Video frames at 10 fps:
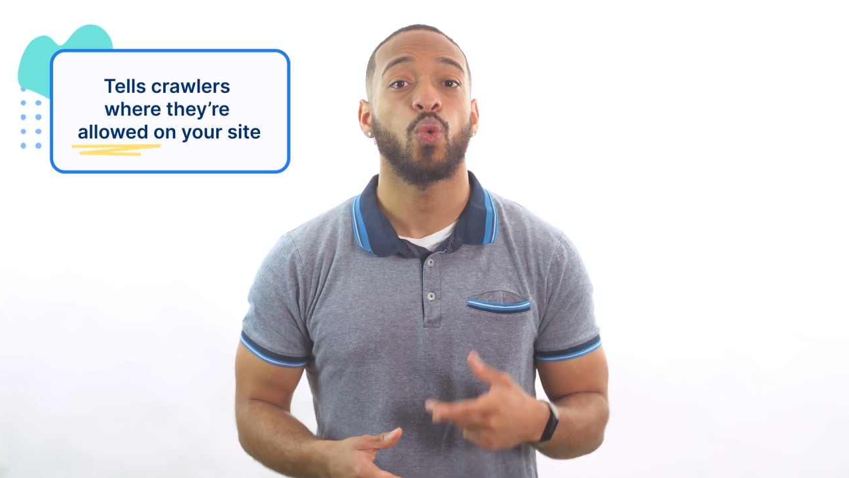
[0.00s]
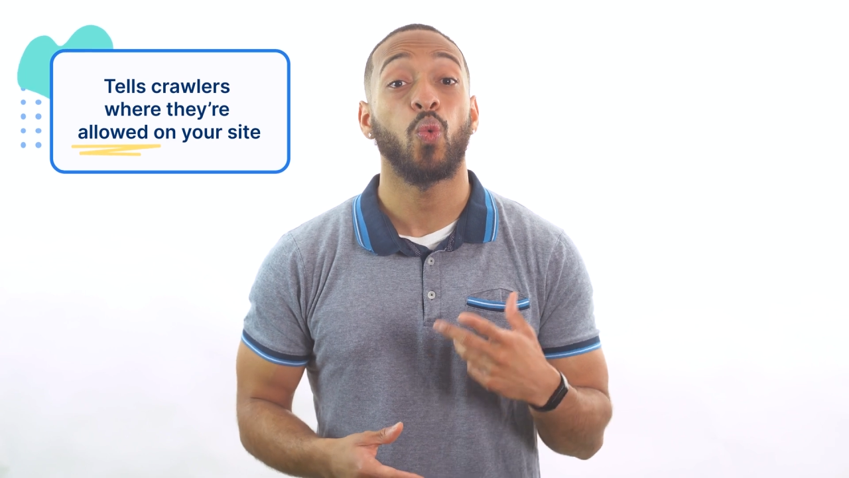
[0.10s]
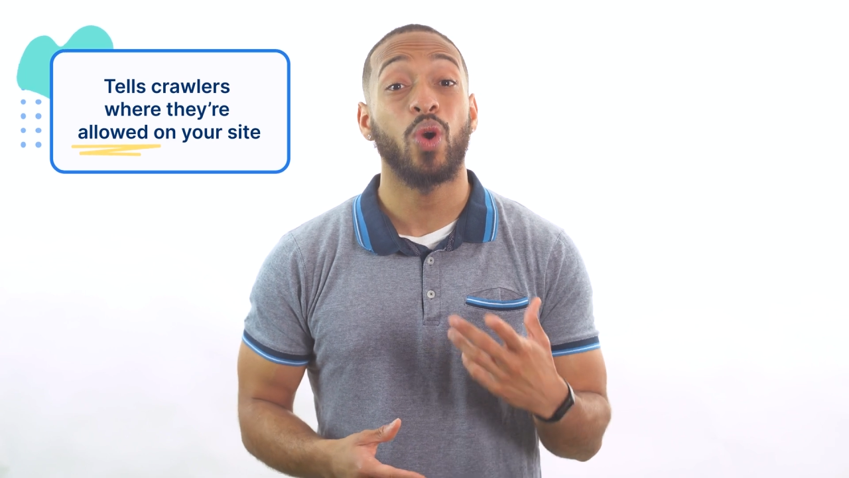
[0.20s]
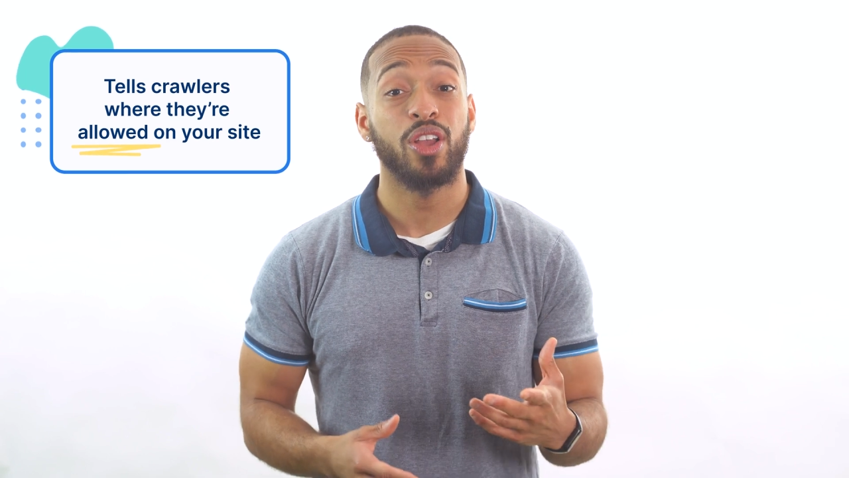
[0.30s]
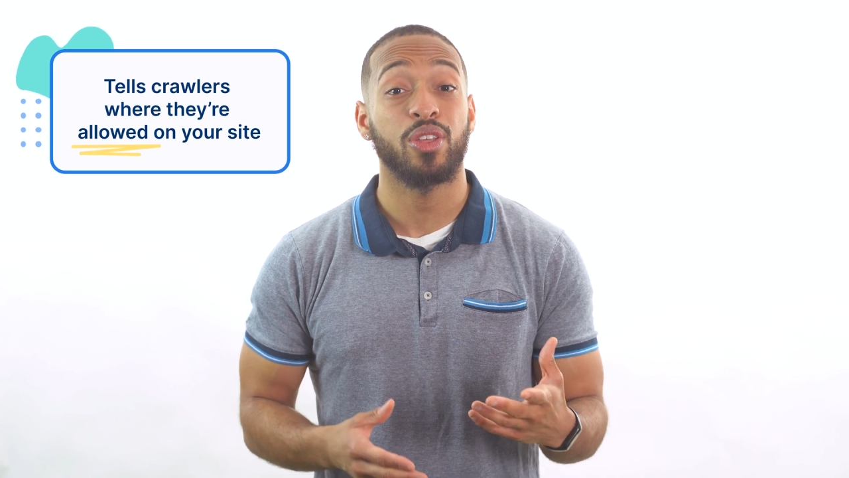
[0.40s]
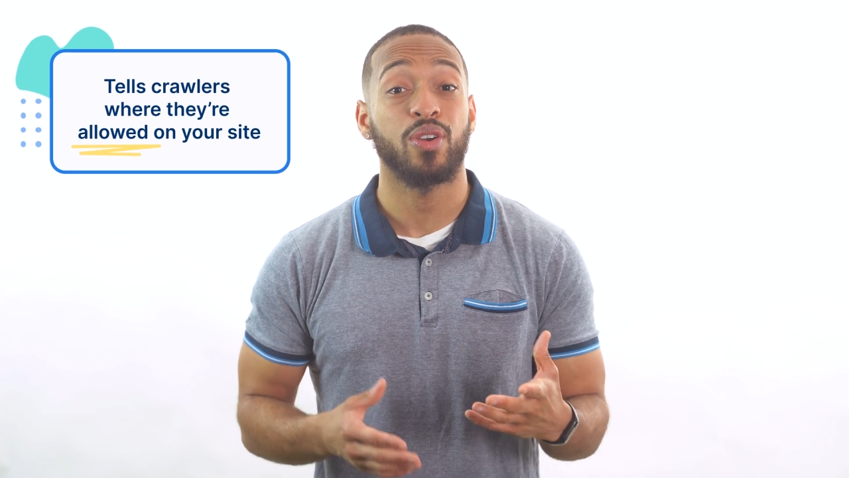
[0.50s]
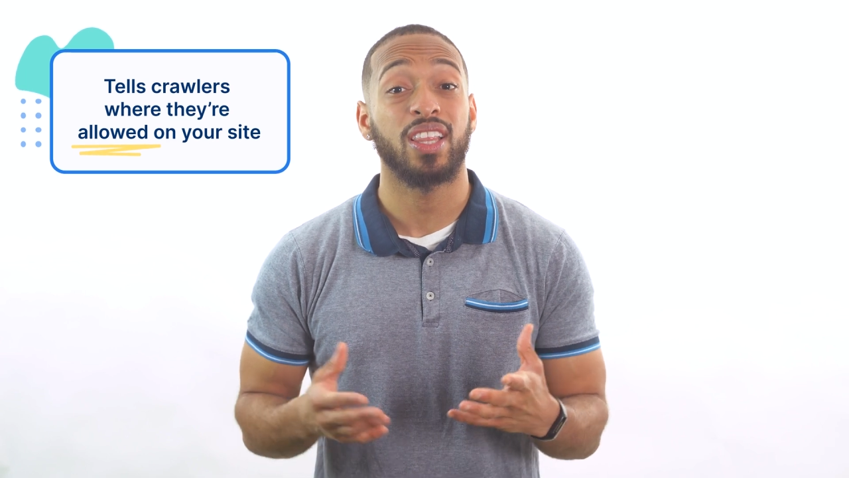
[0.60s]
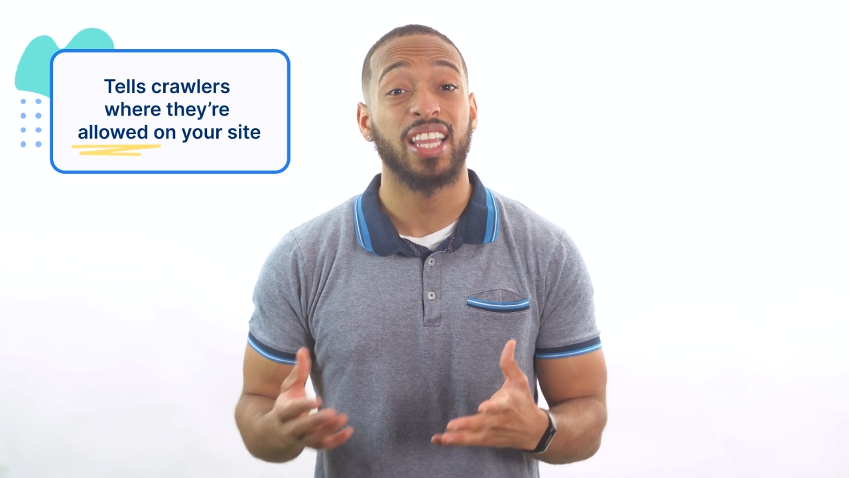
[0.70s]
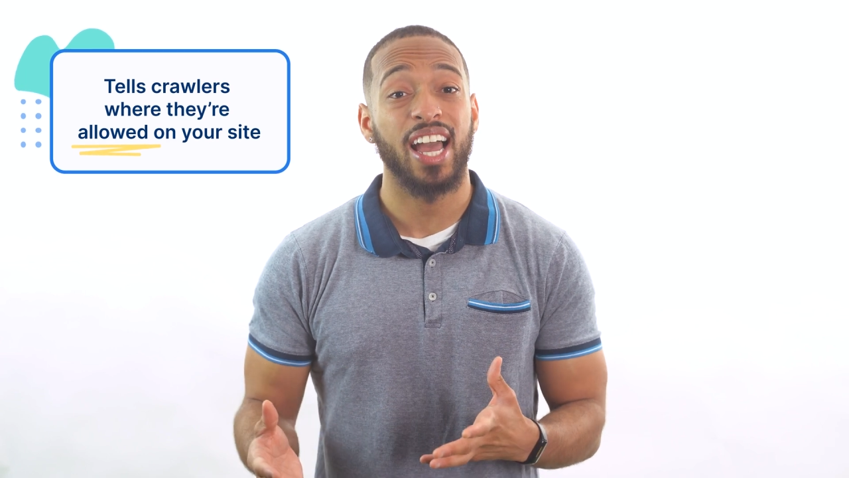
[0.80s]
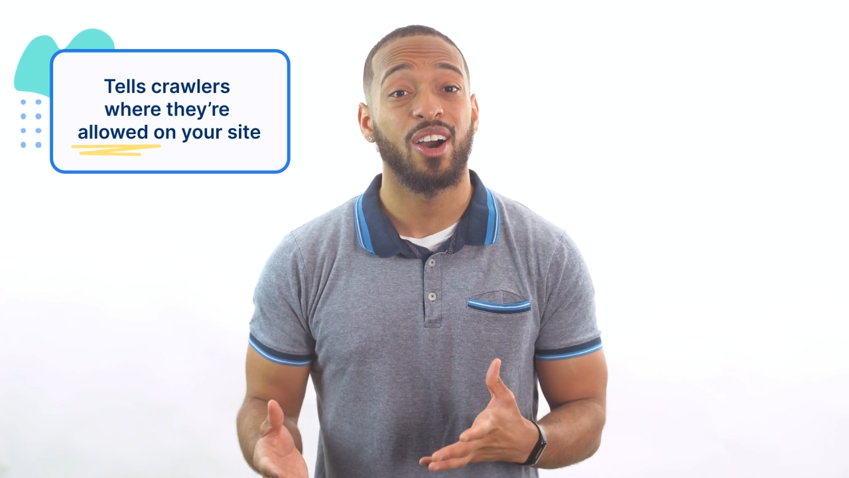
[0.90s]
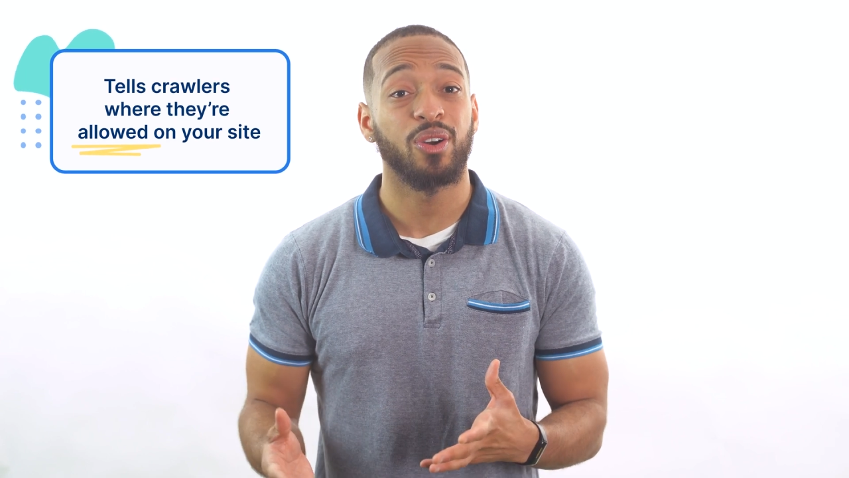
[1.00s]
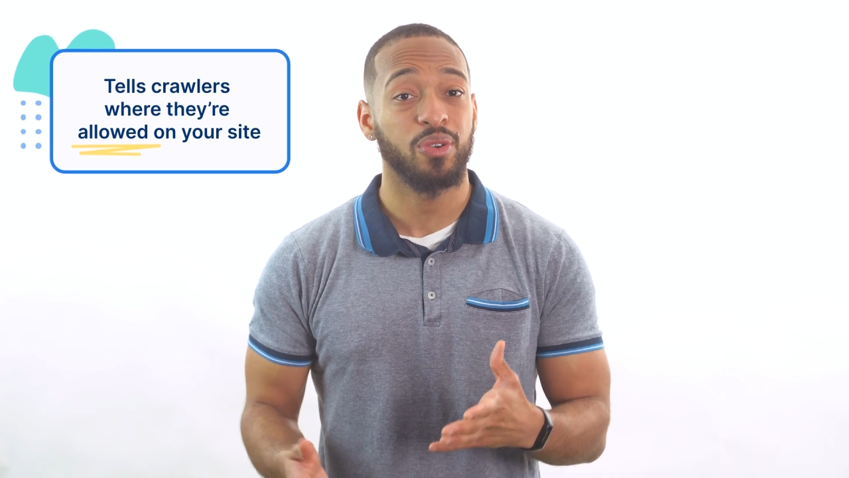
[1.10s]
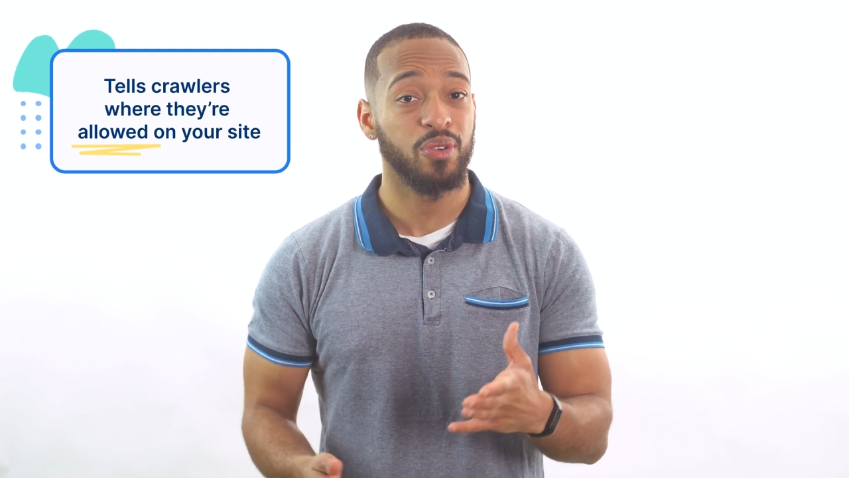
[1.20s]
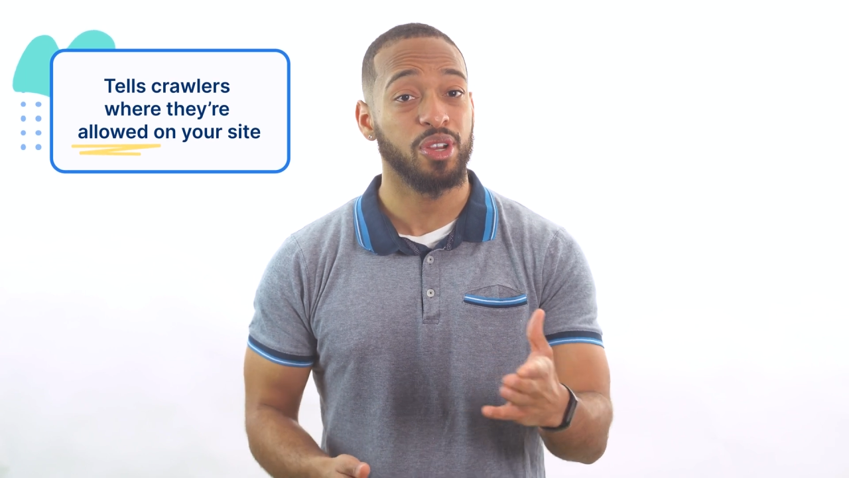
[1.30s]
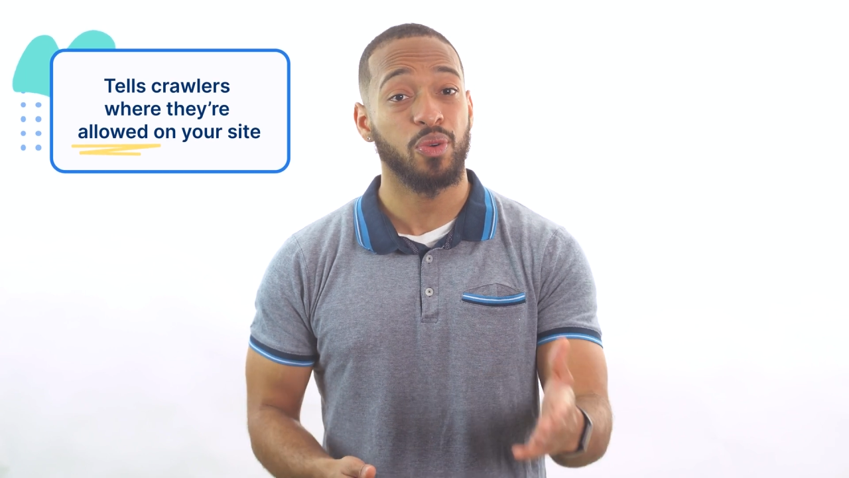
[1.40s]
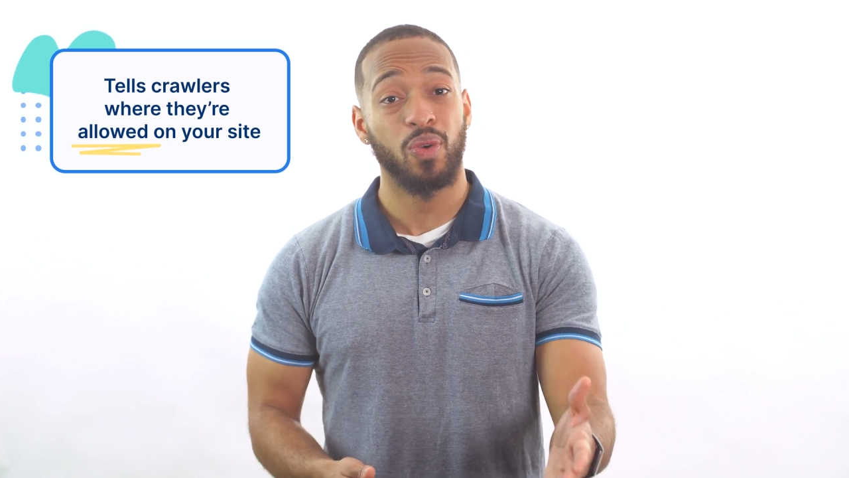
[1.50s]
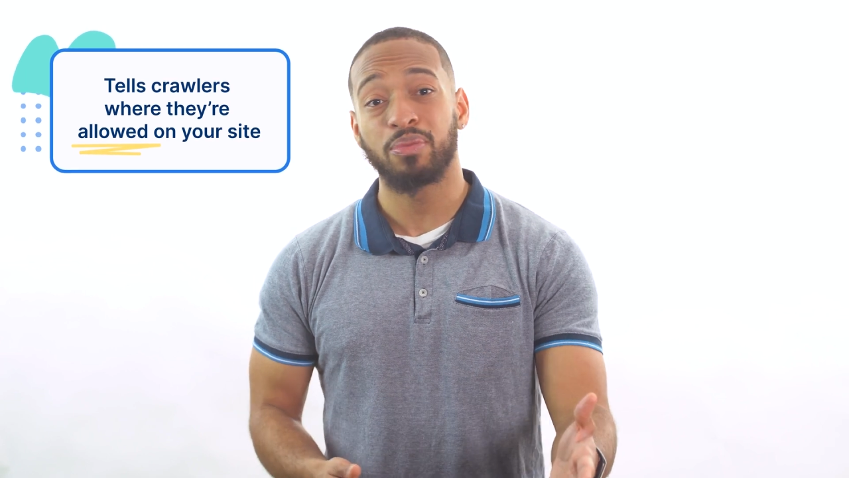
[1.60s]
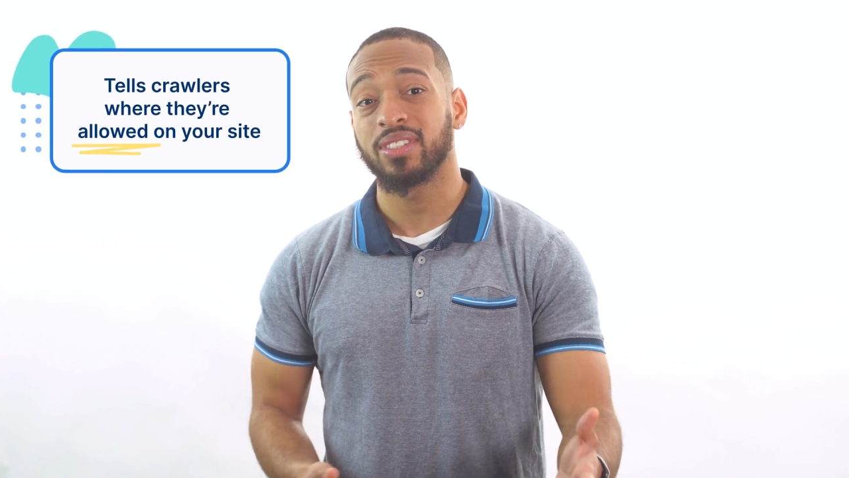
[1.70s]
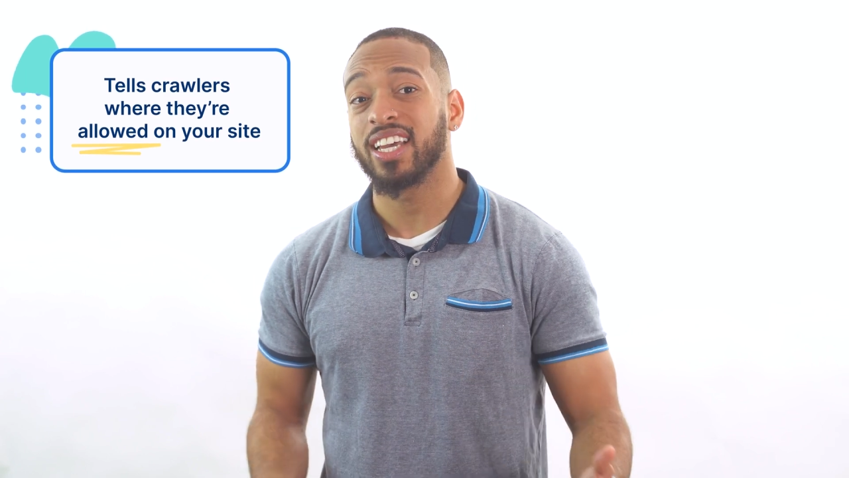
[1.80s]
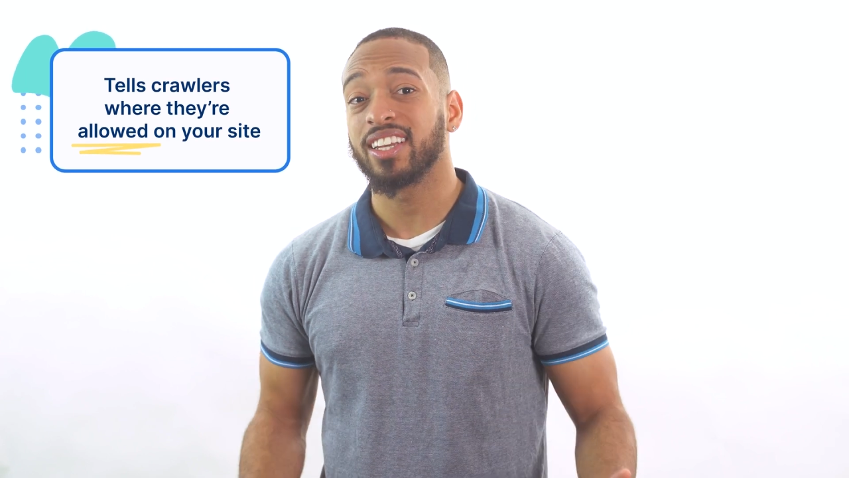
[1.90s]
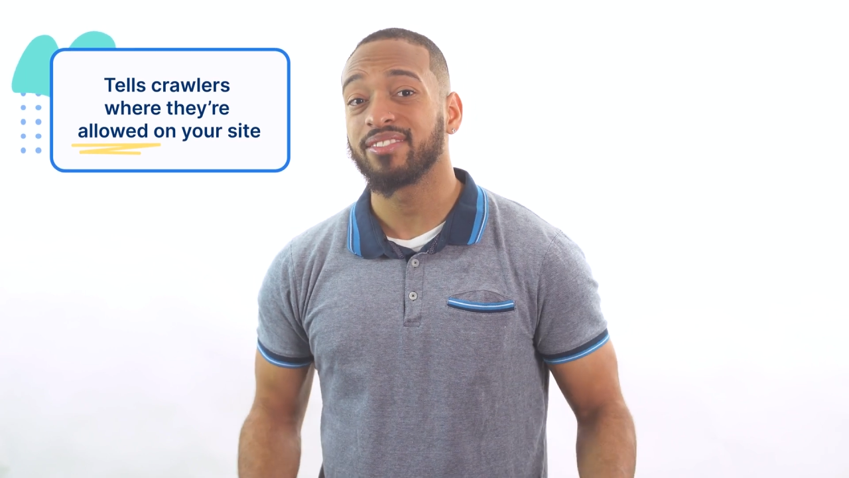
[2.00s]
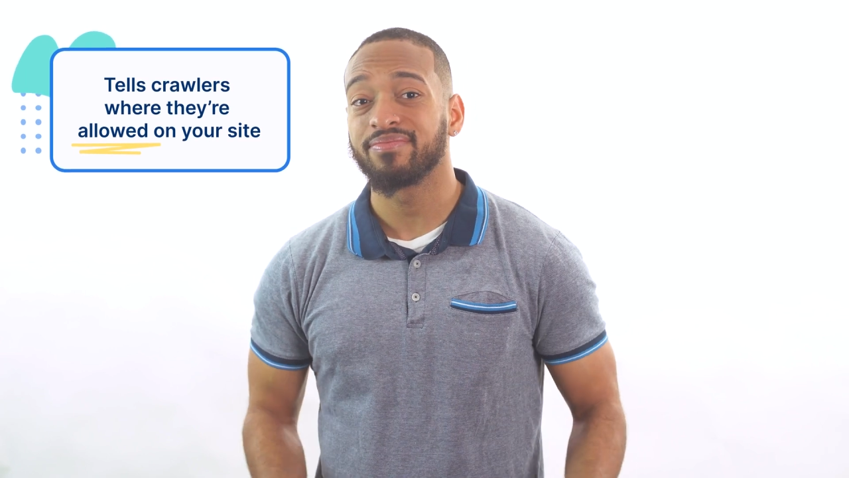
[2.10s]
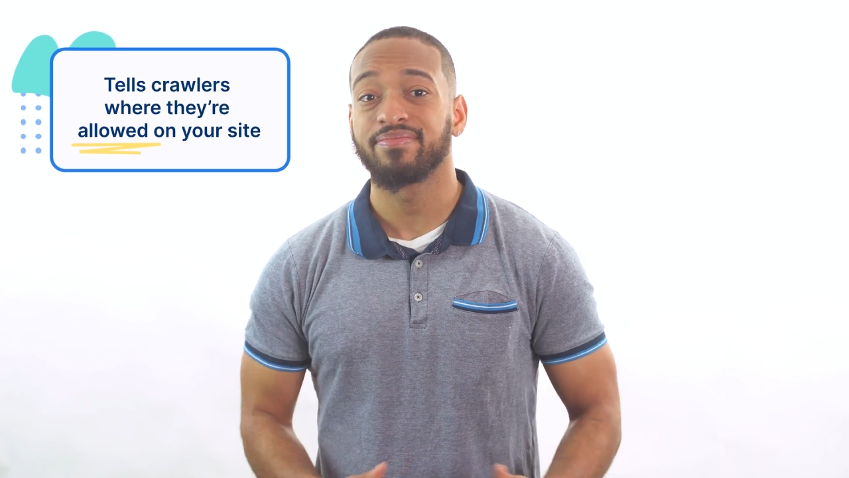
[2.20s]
where they're allowed on your website.